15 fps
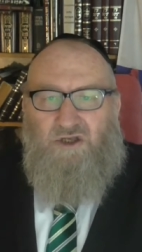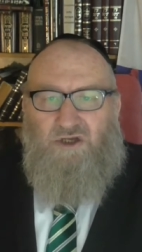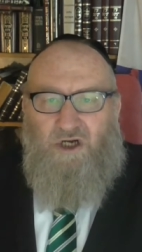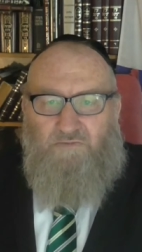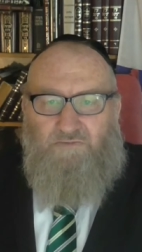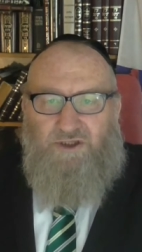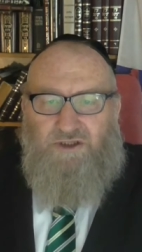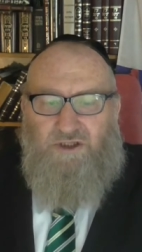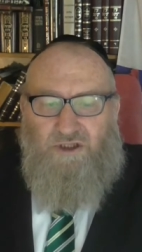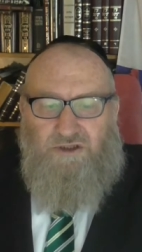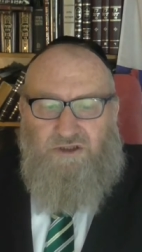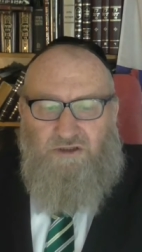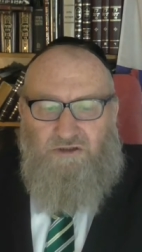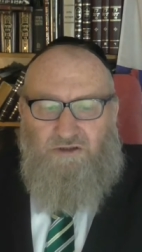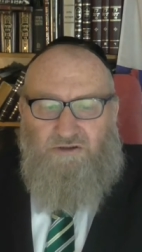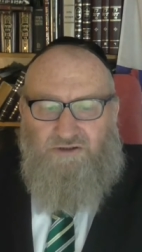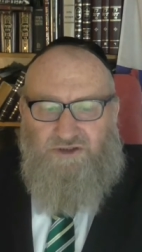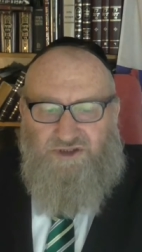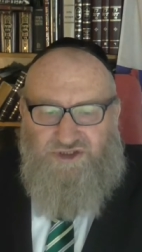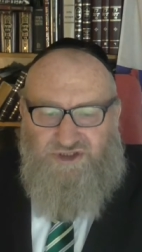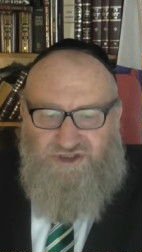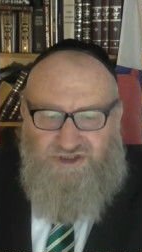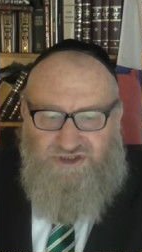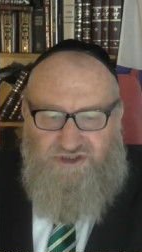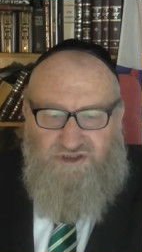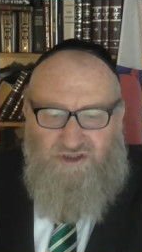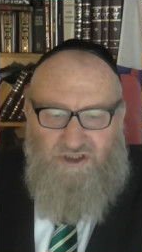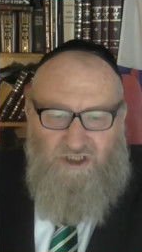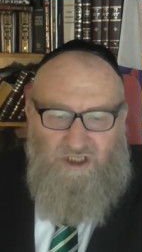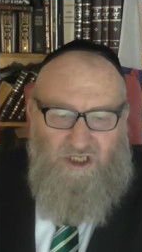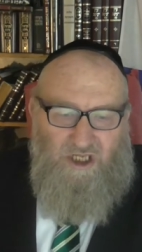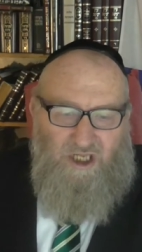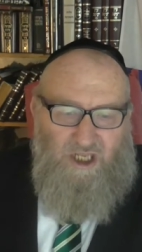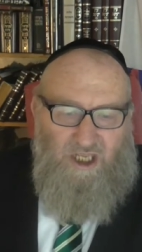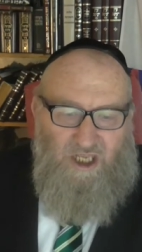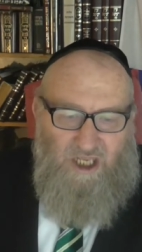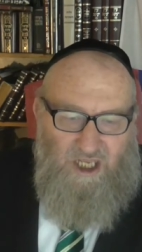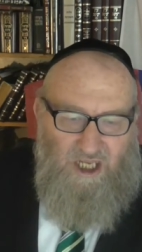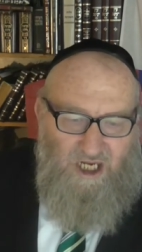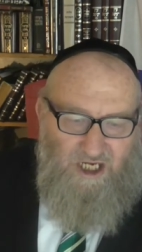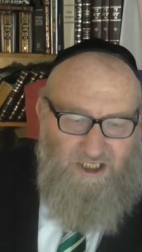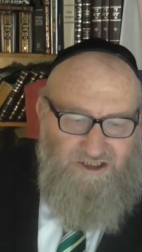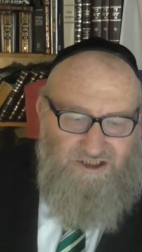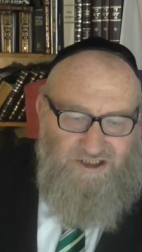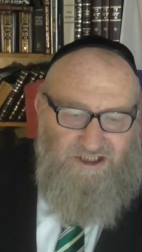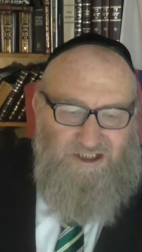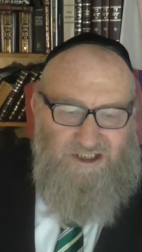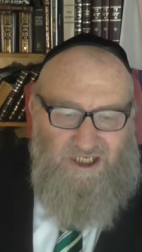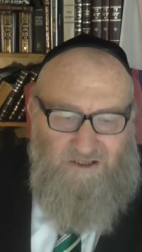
a common occurrence and the